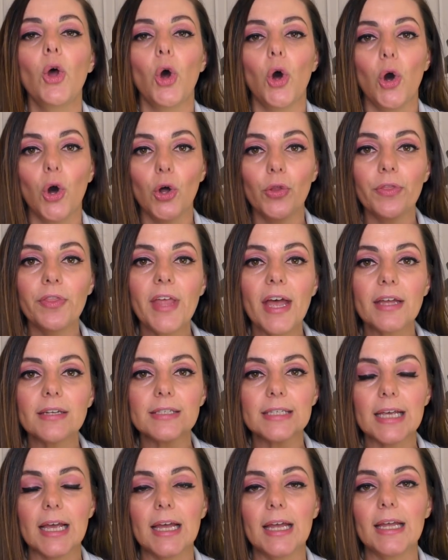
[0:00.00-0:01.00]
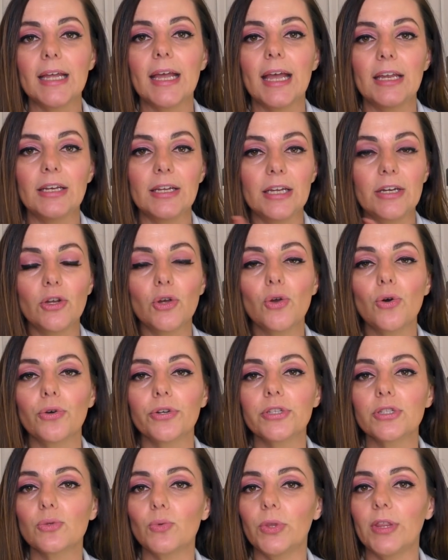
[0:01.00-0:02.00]
on that day and in
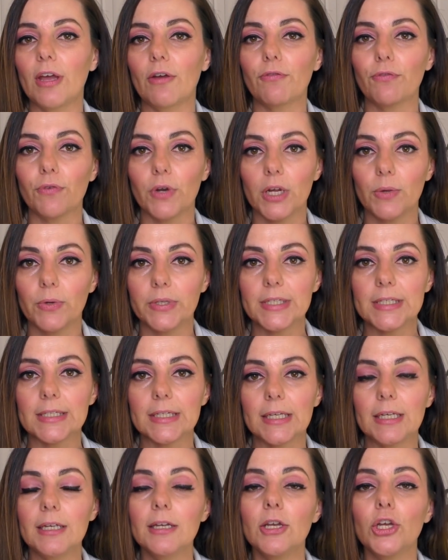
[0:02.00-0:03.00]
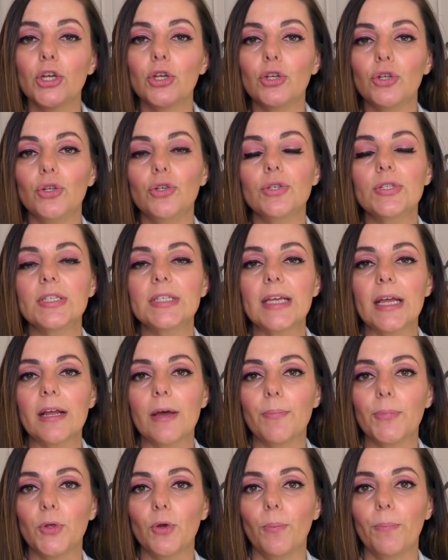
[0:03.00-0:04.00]
accordance with that frequency, you set
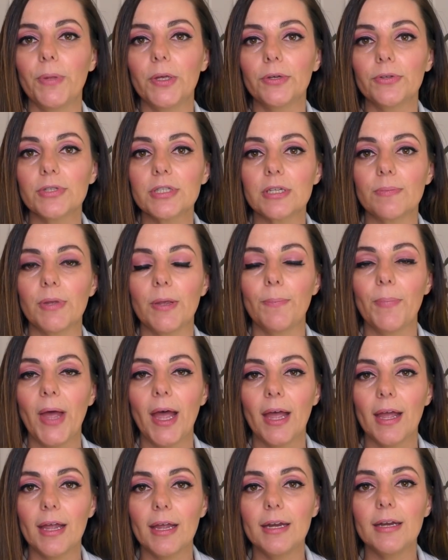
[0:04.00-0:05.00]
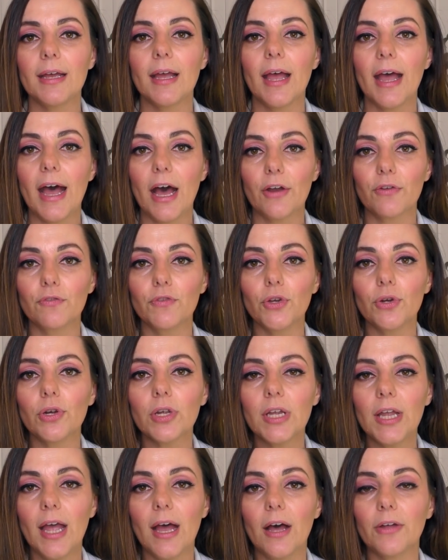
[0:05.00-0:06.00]
up your bills to be paid out of your
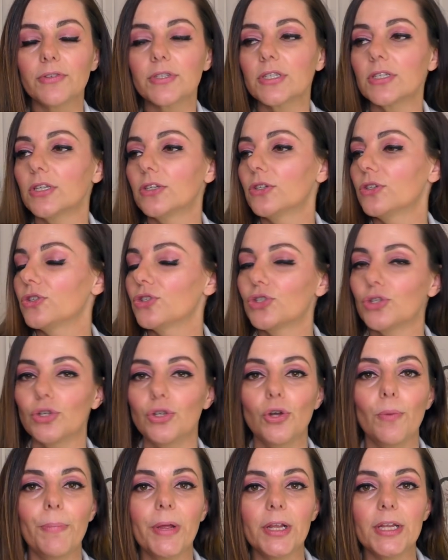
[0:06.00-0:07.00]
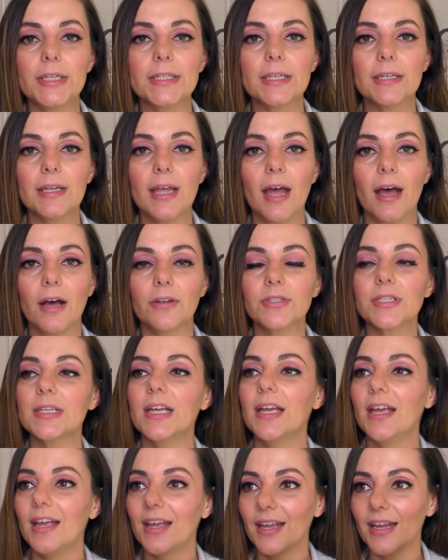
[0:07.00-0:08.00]
account to your biller's account
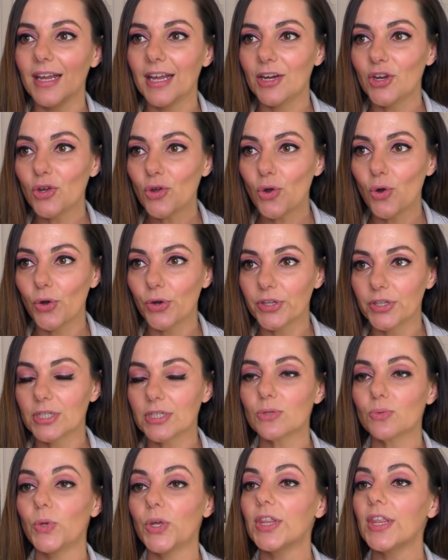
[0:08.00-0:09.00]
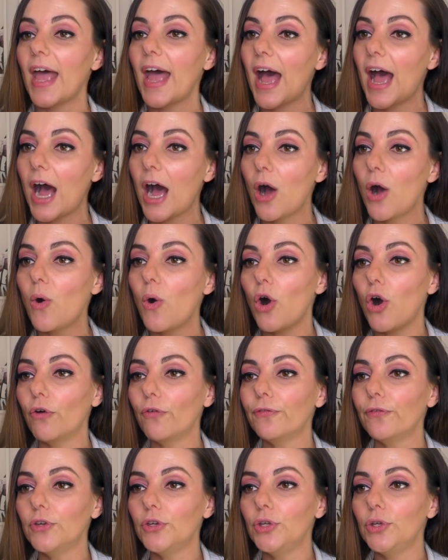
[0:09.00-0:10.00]
in accordance with how
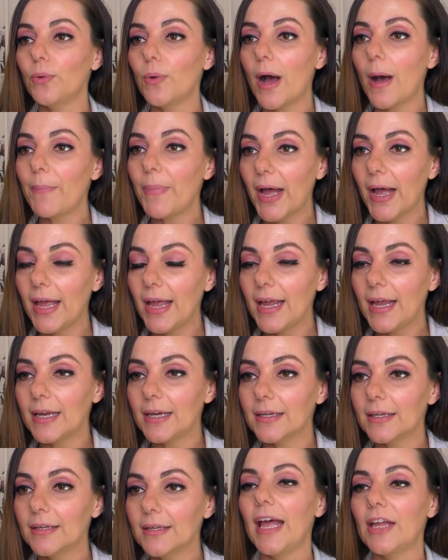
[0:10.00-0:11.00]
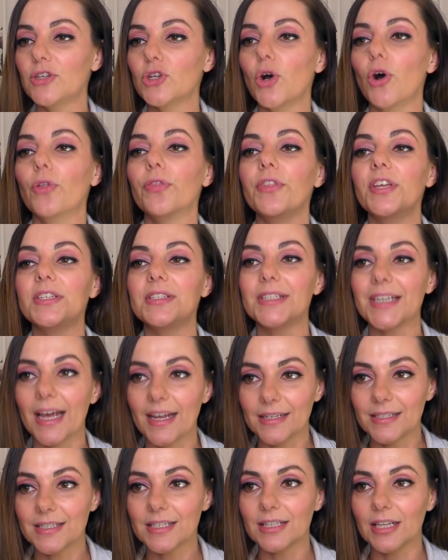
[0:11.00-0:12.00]
often you are paid and on the
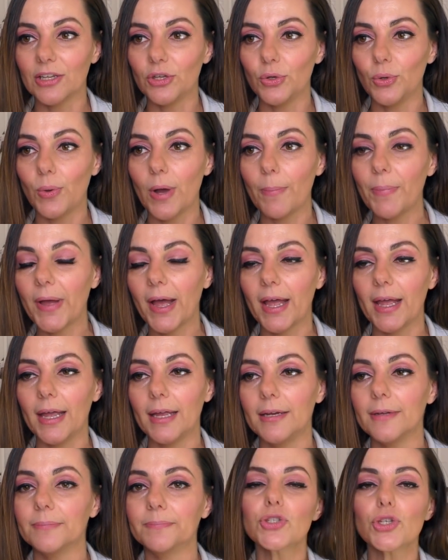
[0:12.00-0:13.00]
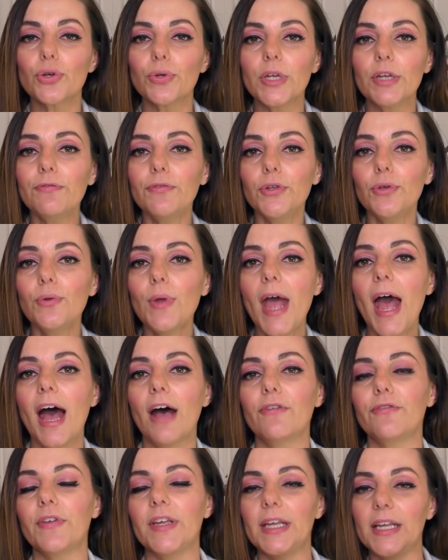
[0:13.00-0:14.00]
dates that you are paid. So if you
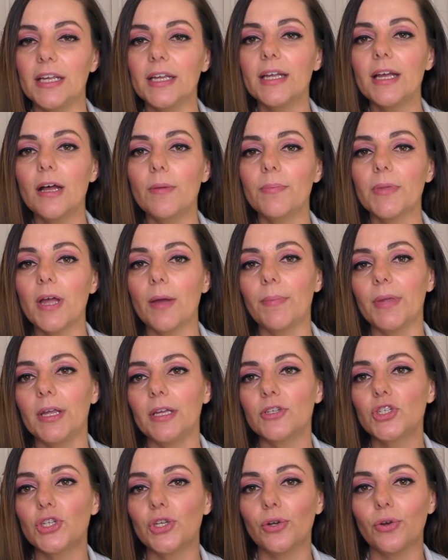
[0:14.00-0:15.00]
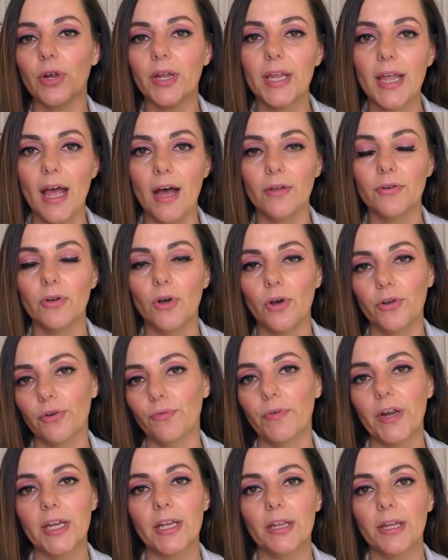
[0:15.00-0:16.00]
have income coming into your account on a
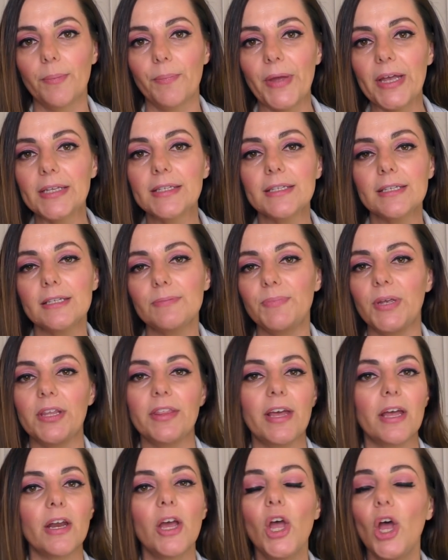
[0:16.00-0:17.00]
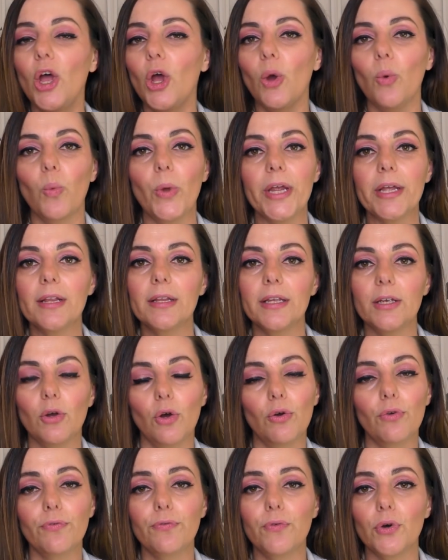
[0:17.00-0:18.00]
regular basis, be that weekly
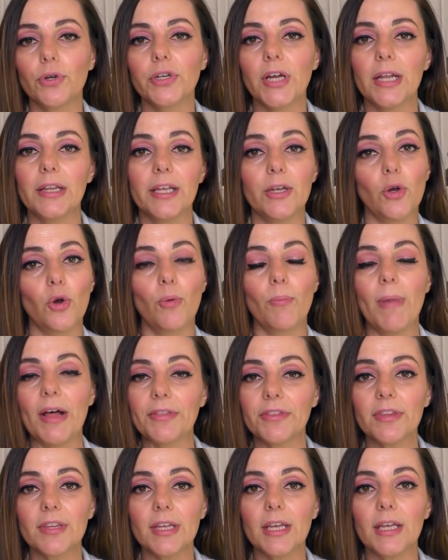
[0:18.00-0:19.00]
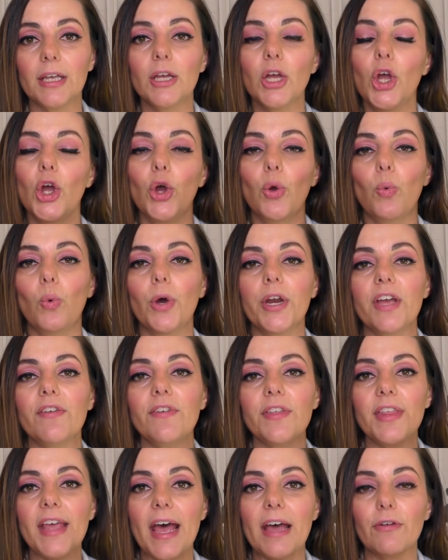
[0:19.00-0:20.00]
or fortnightly or monthly,
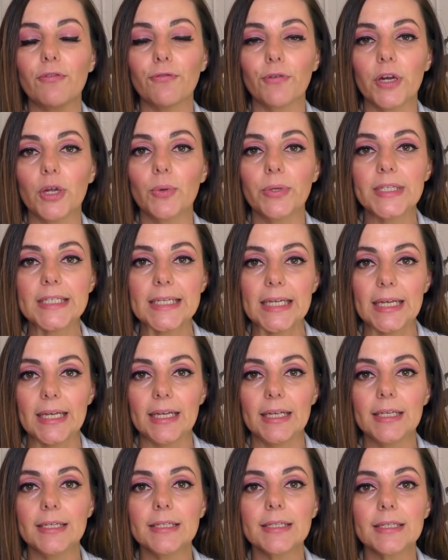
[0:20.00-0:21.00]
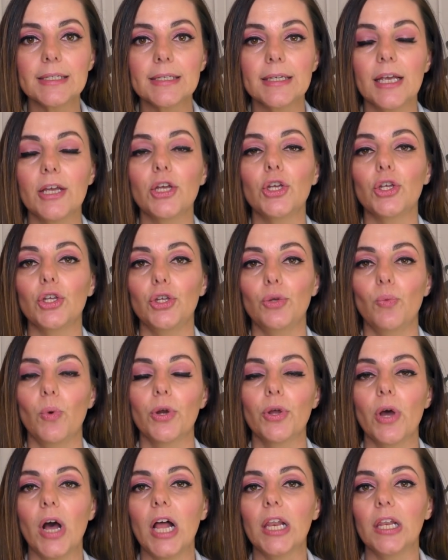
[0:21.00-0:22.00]
whatever that frequency is, you
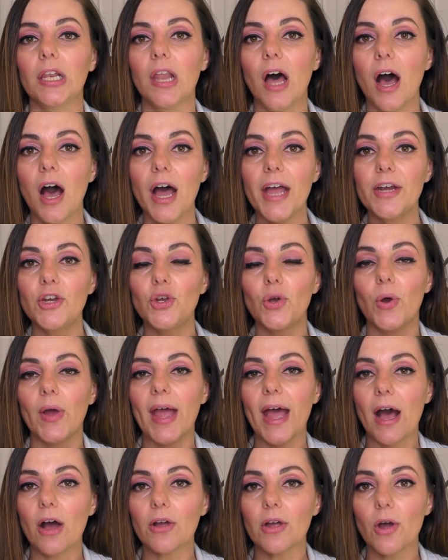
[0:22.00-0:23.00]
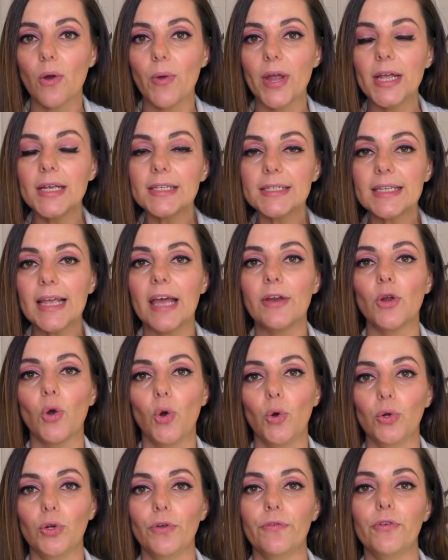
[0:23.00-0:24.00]
want to align your outgoings and
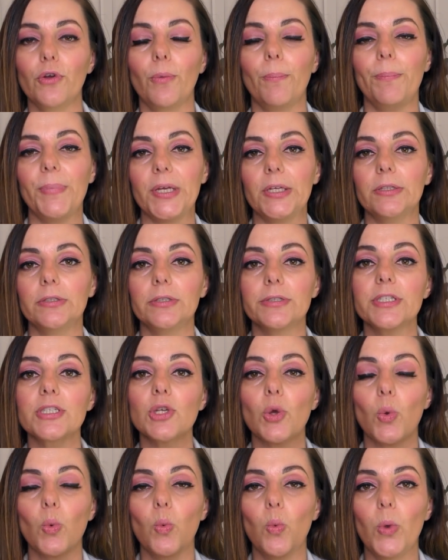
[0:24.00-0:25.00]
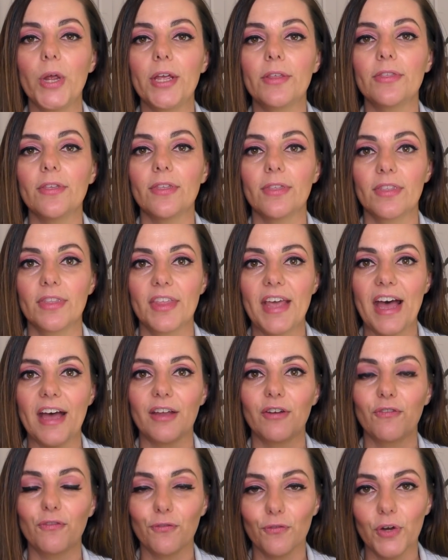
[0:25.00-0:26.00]
all of your bills with that
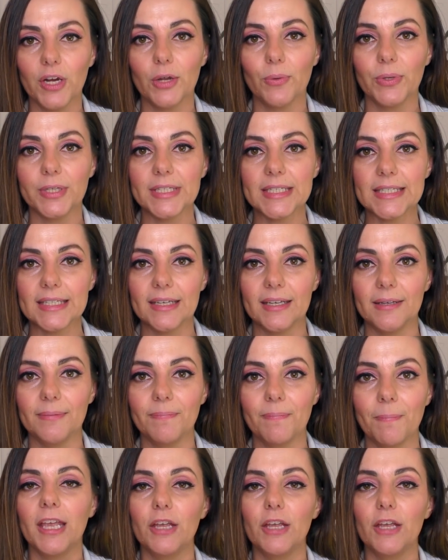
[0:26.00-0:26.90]
frequency.